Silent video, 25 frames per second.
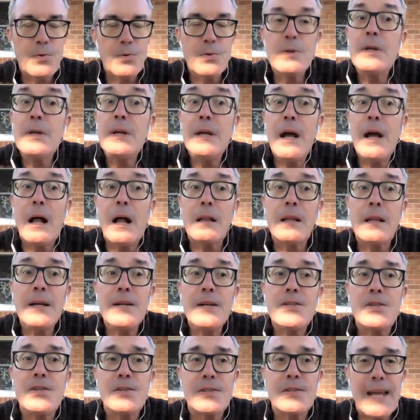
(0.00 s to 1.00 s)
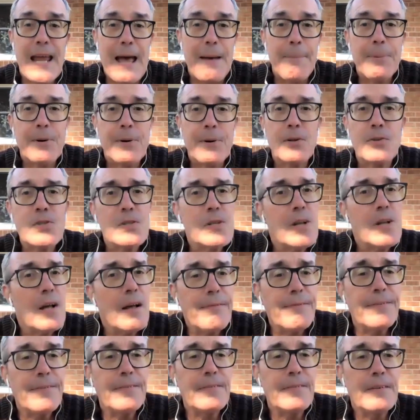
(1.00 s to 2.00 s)
go through the Allegiance Capital
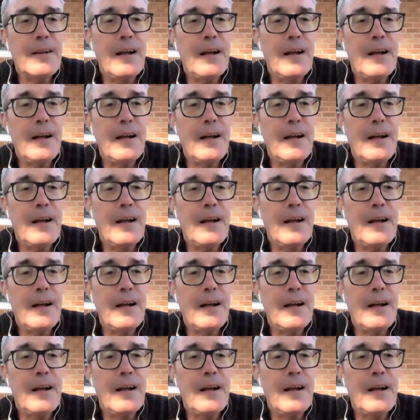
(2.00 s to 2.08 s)
stuff.